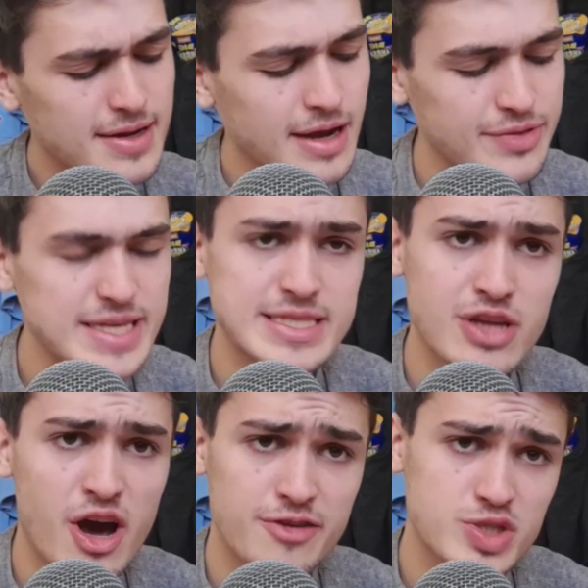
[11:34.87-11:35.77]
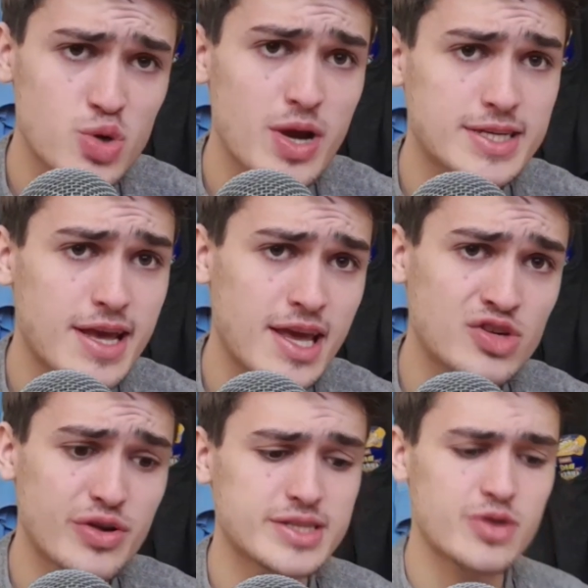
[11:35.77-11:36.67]
Now this nerve's always an
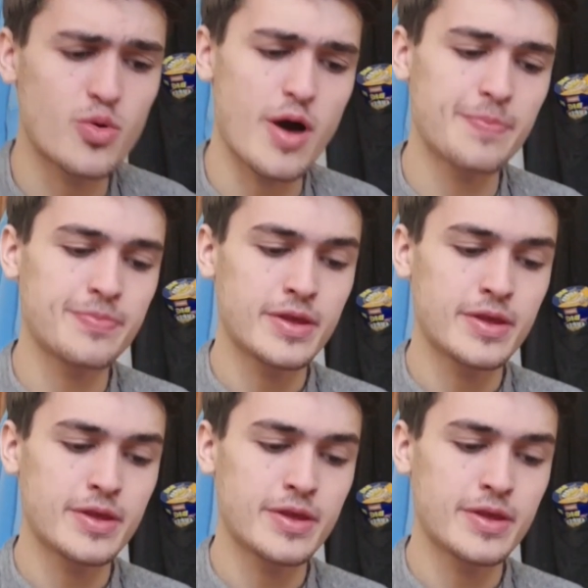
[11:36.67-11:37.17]
interesting one.